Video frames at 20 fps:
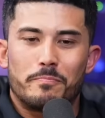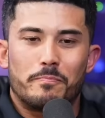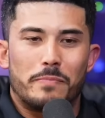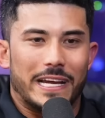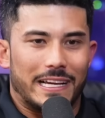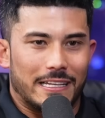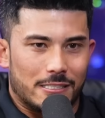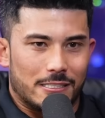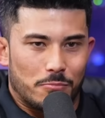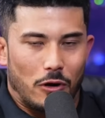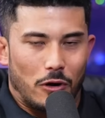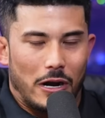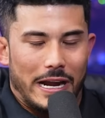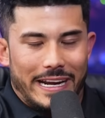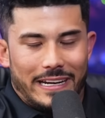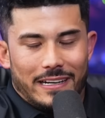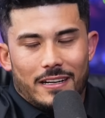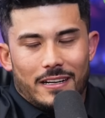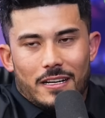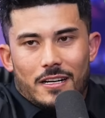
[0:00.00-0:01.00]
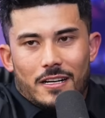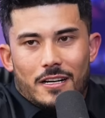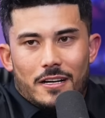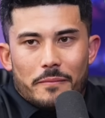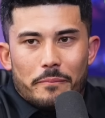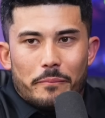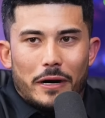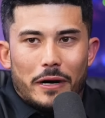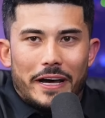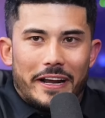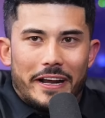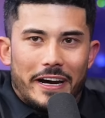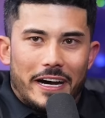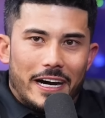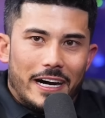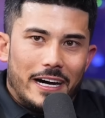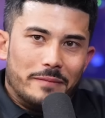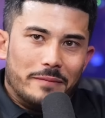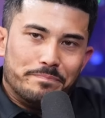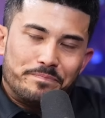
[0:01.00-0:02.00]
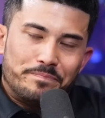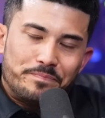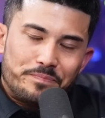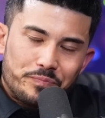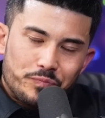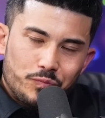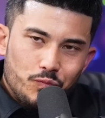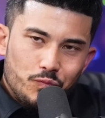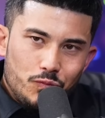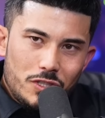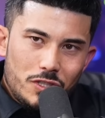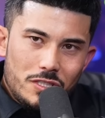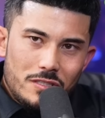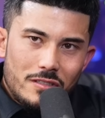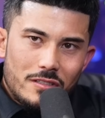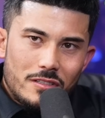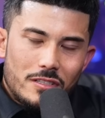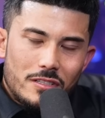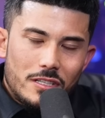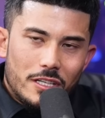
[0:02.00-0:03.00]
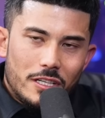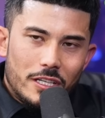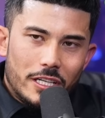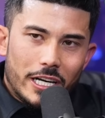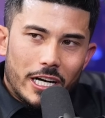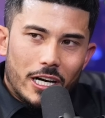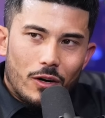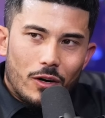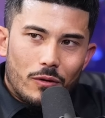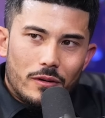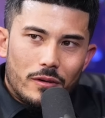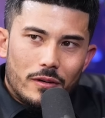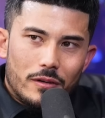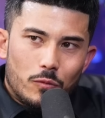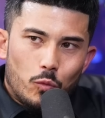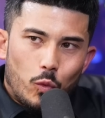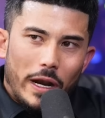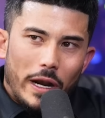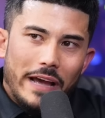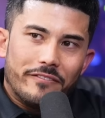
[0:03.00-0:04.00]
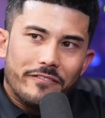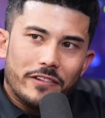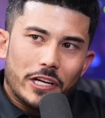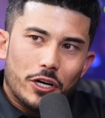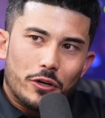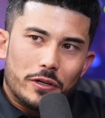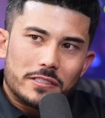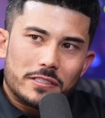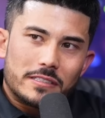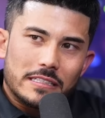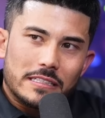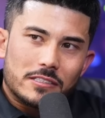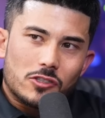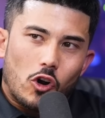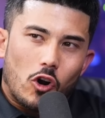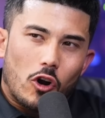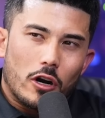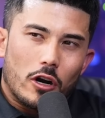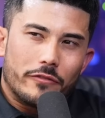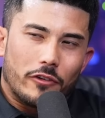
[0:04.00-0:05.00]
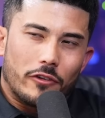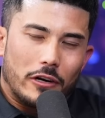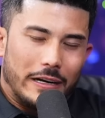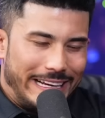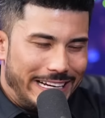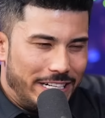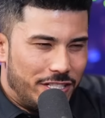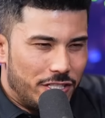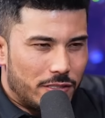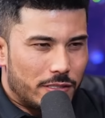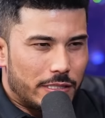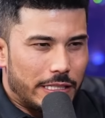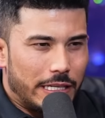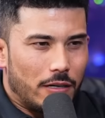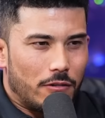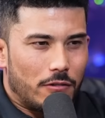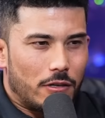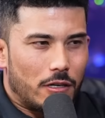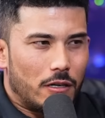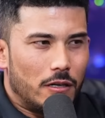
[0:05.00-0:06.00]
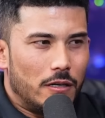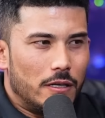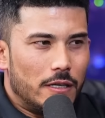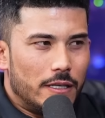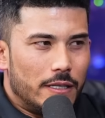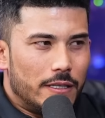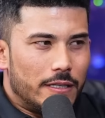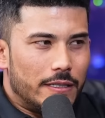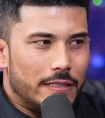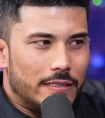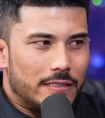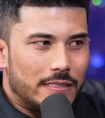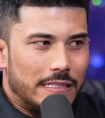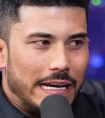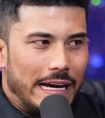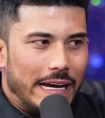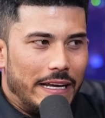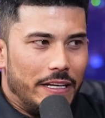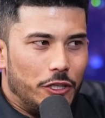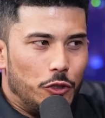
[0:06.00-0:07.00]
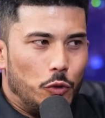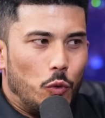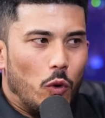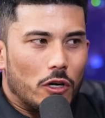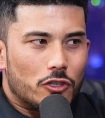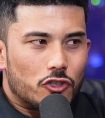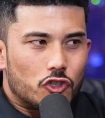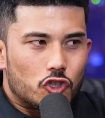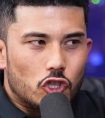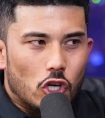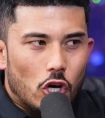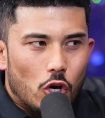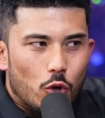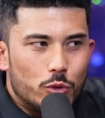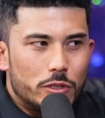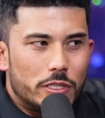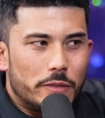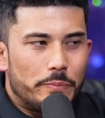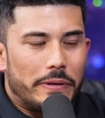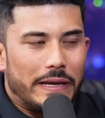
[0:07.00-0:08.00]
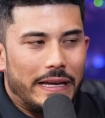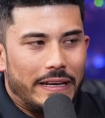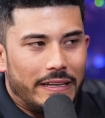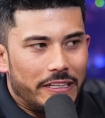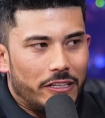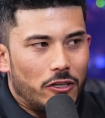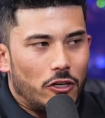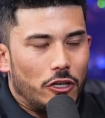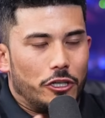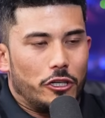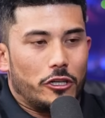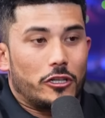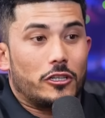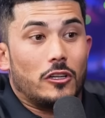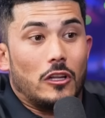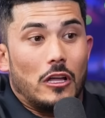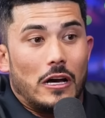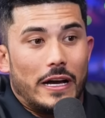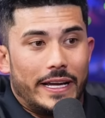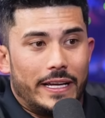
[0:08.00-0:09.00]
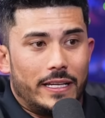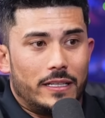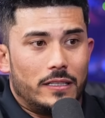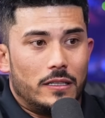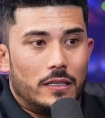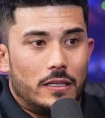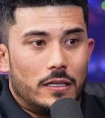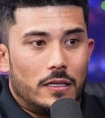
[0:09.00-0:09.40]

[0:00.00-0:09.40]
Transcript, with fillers: pick his brain. But, you know, what I've noticed that's hard for an agency owner is that you are so dependent on your client